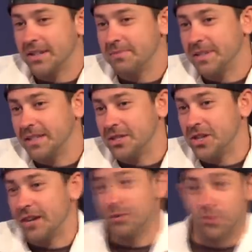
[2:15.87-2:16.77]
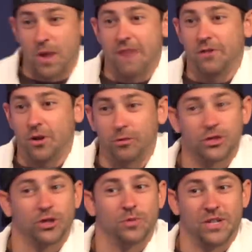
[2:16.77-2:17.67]
something that channels rave
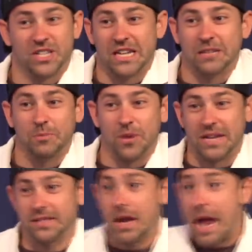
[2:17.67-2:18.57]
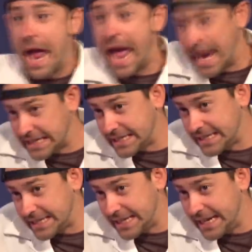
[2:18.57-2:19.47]
culture, which celebrates
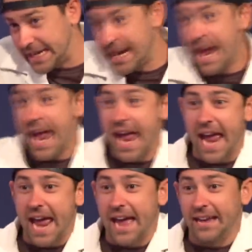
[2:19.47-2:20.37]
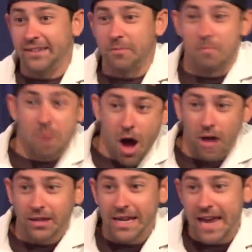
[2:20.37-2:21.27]
ecstasy and
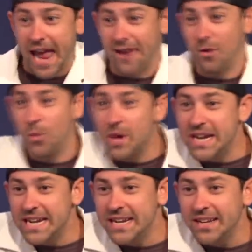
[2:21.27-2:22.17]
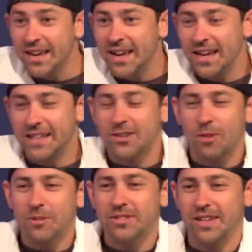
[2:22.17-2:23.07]
Molly and weed? It's
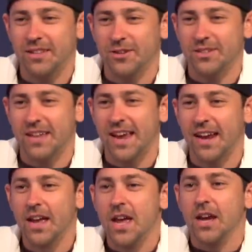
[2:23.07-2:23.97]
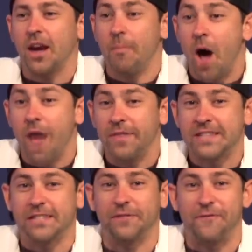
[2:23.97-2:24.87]
almost like they're saying, come on,
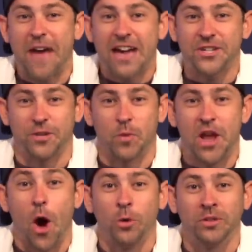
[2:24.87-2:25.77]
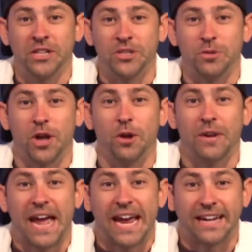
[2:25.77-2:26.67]
this is fashion. We only do
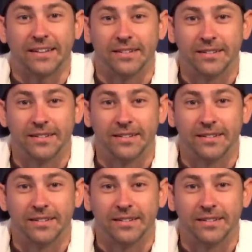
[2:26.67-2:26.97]
cocaine.